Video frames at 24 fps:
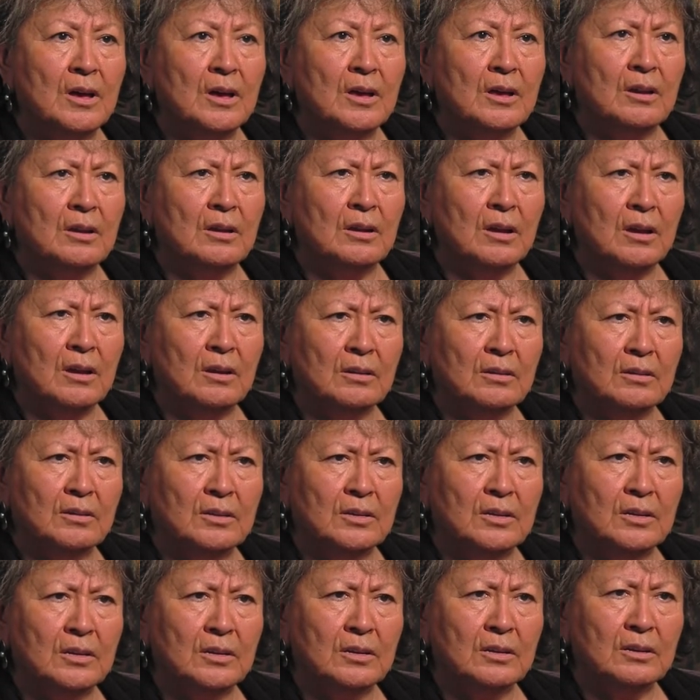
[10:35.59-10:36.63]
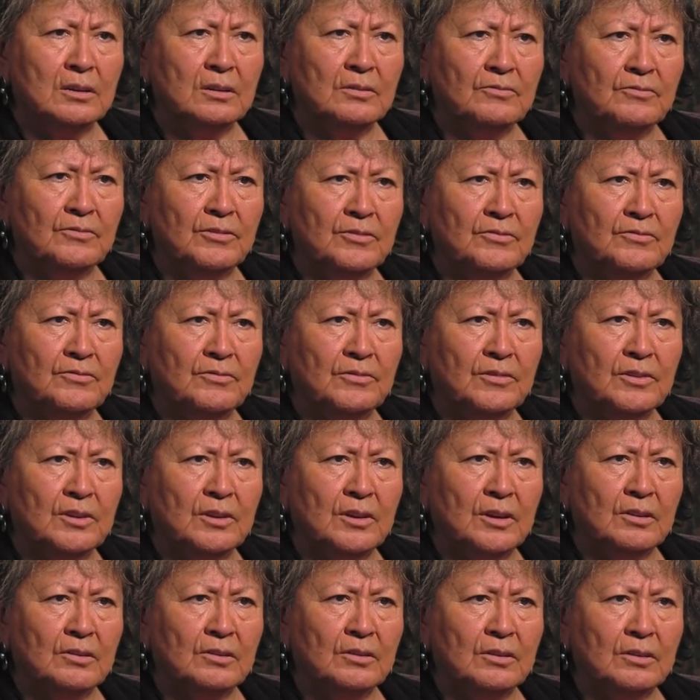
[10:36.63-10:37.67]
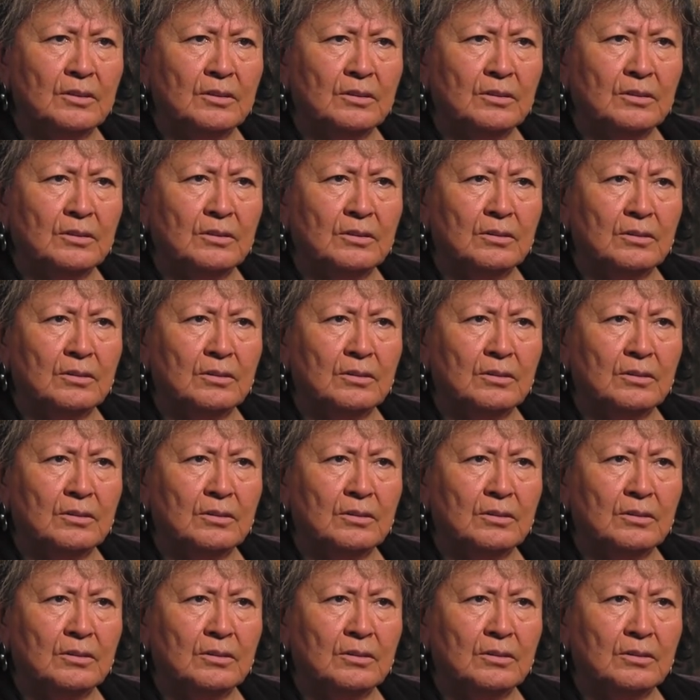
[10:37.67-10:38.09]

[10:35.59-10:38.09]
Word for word: In 1950, I think,